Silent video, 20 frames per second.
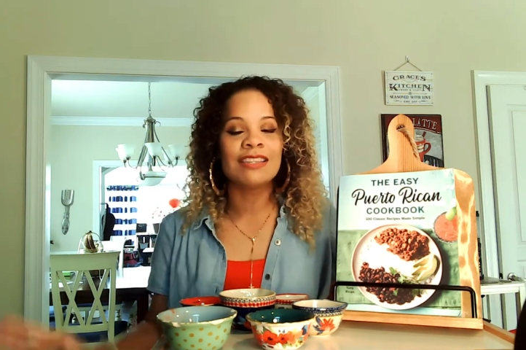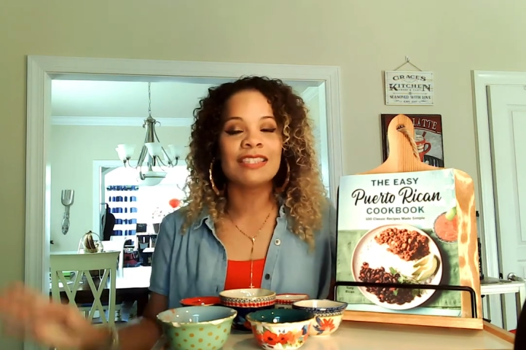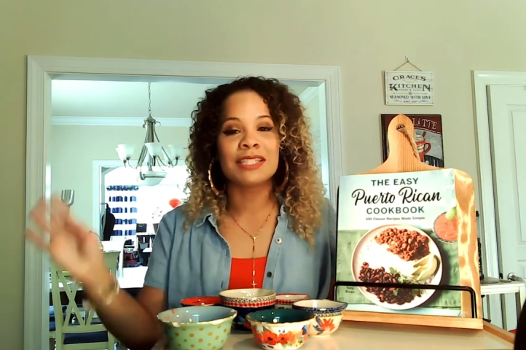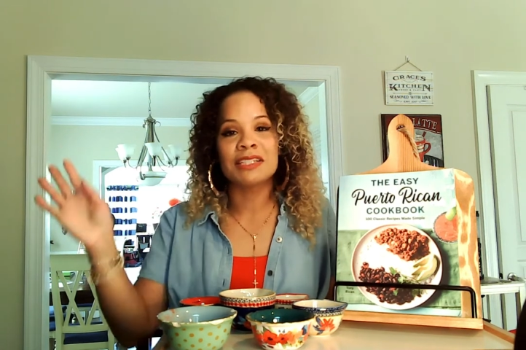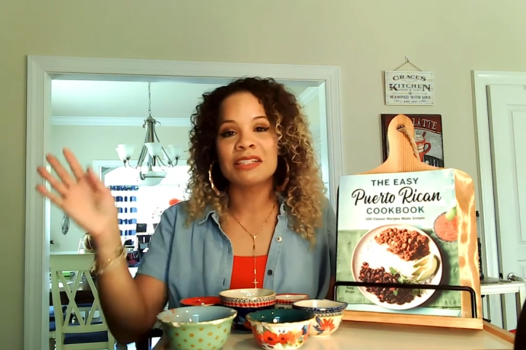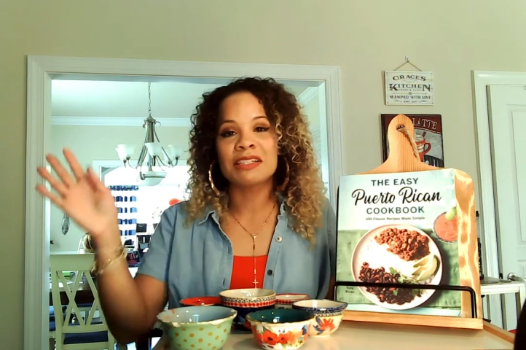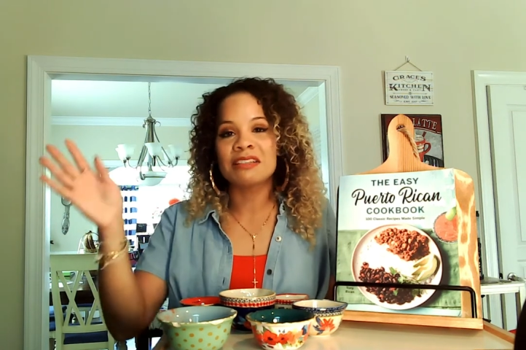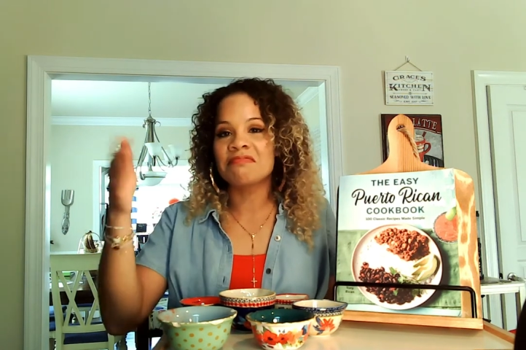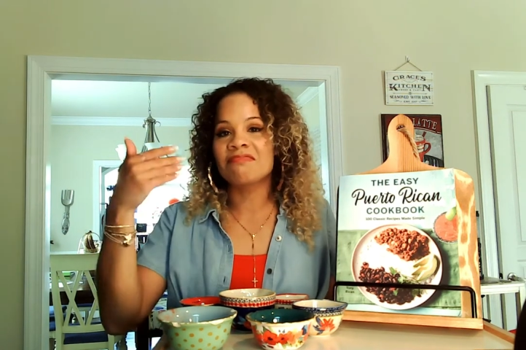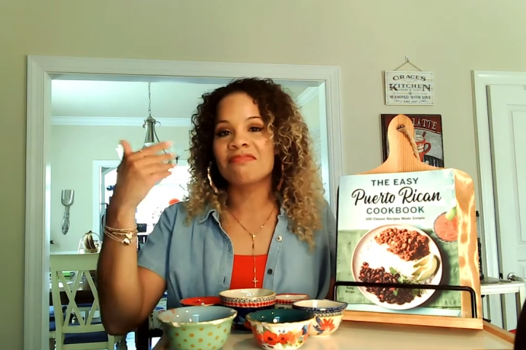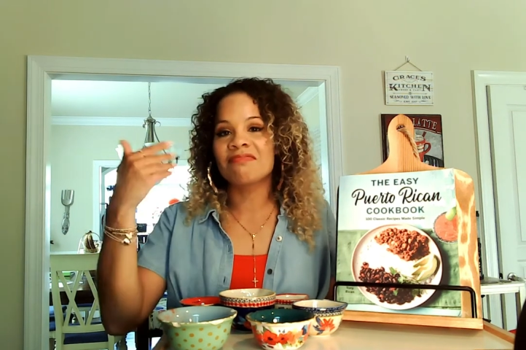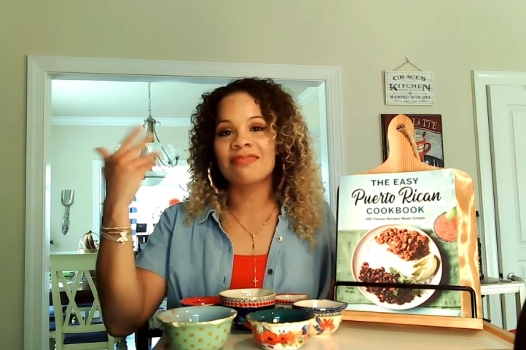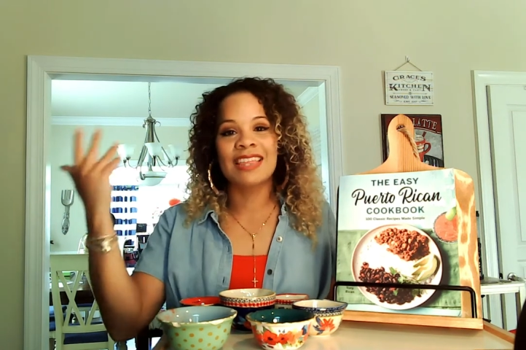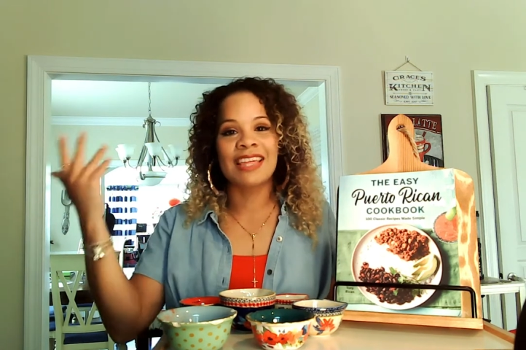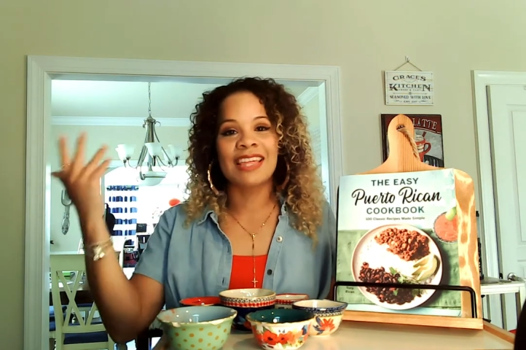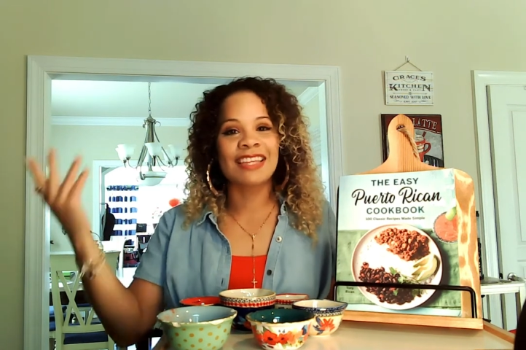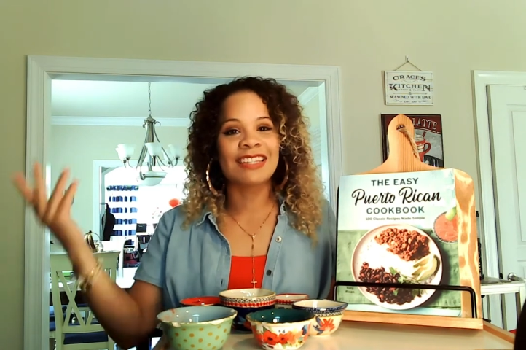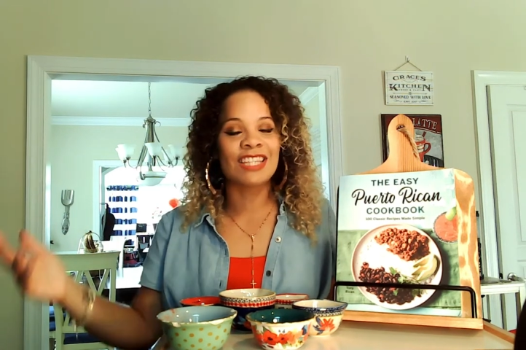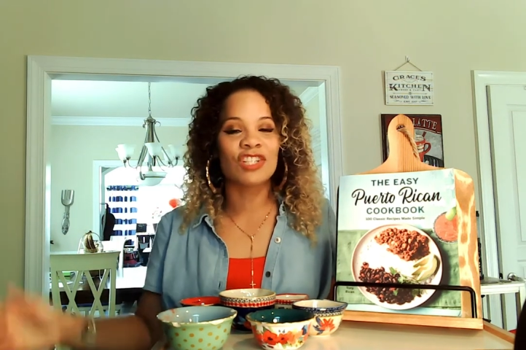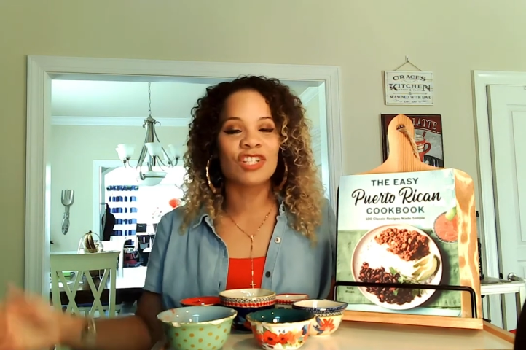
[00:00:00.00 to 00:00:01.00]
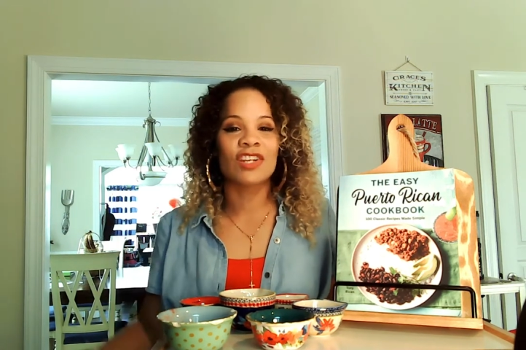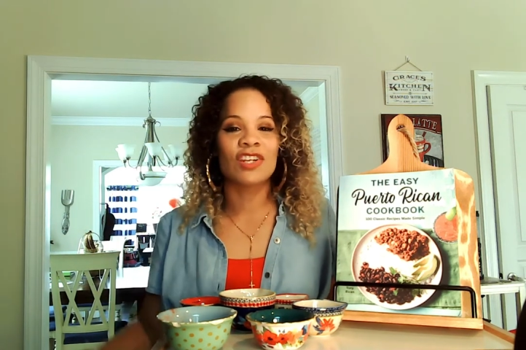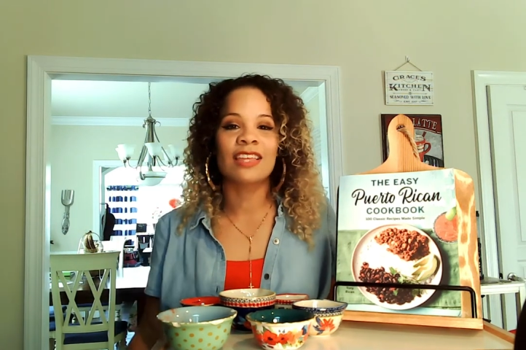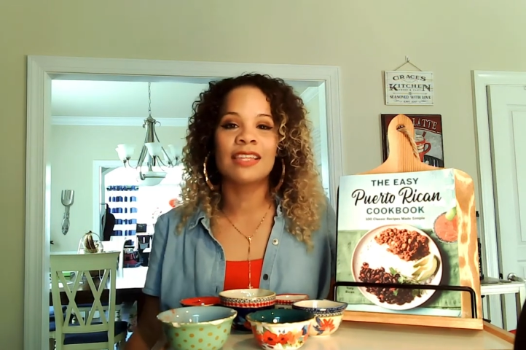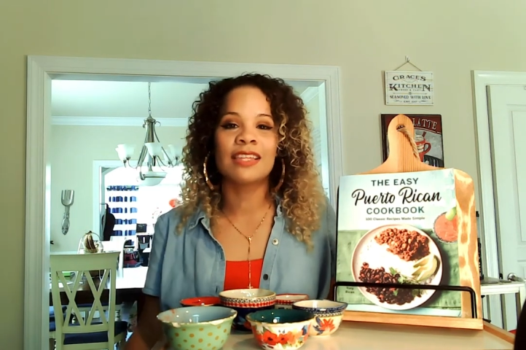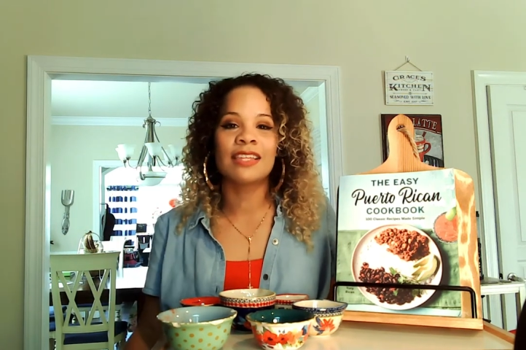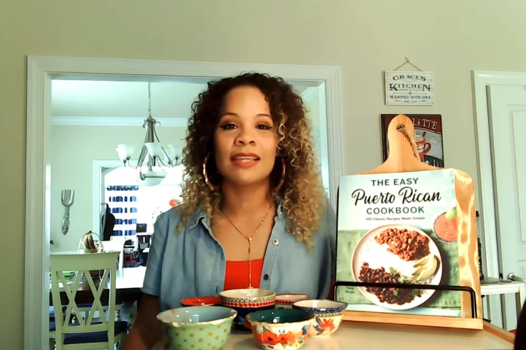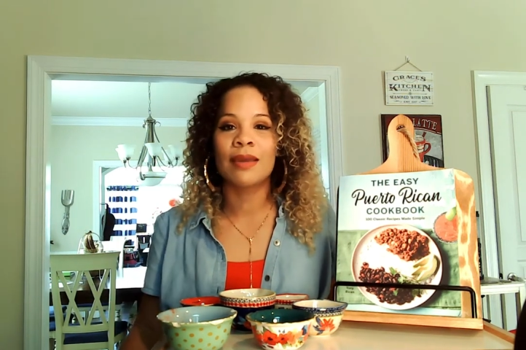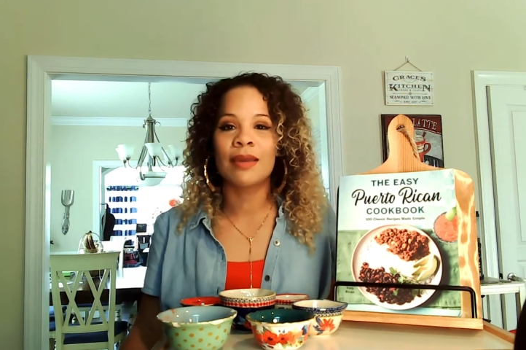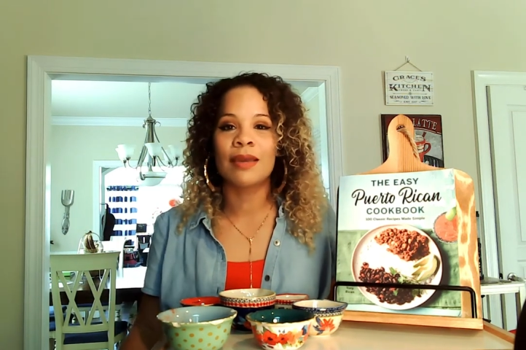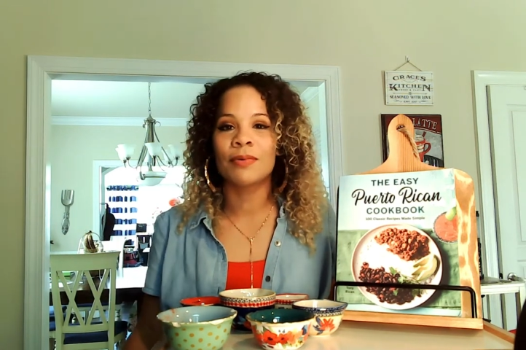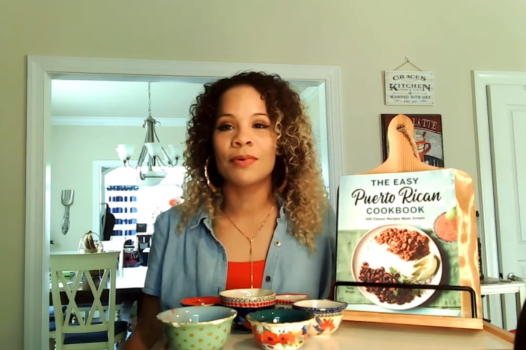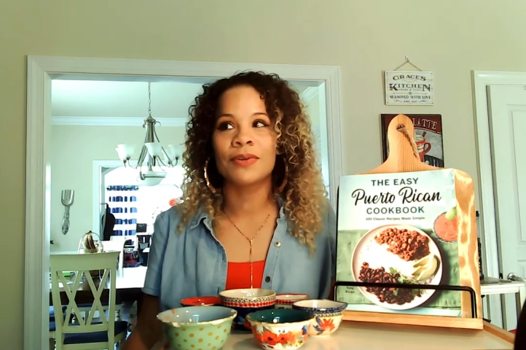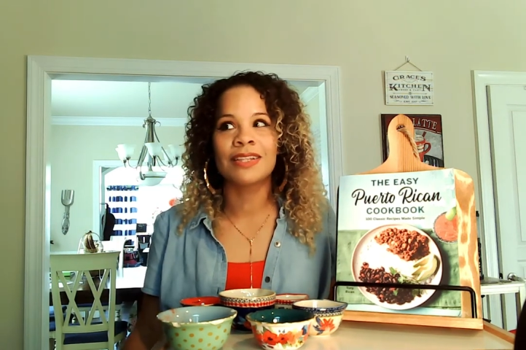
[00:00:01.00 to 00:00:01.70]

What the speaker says: didn't think to check the label.